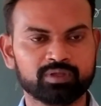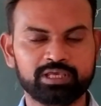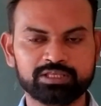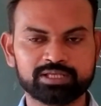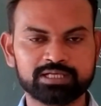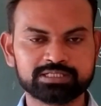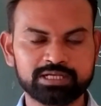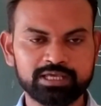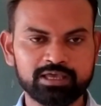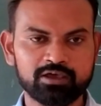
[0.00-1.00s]

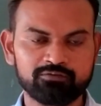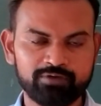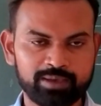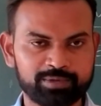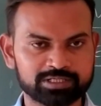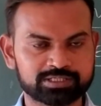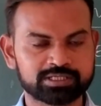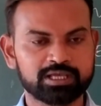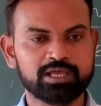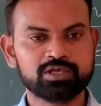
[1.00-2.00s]
Geetanjali, famous.
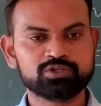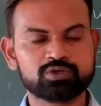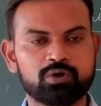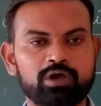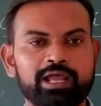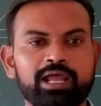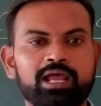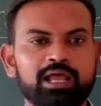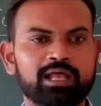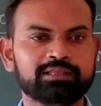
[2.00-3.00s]

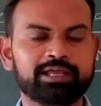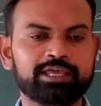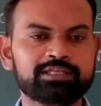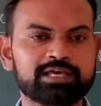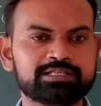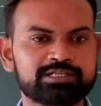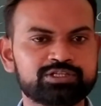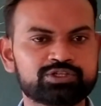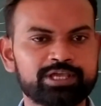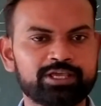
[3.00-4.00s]
So the Geetanjali
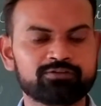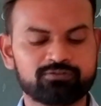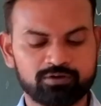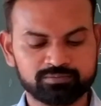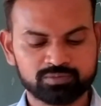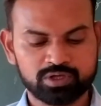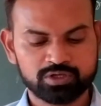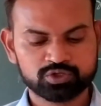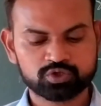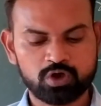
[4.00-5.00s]
is taken
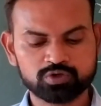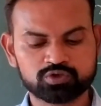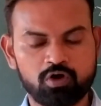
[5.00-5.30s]
from Songs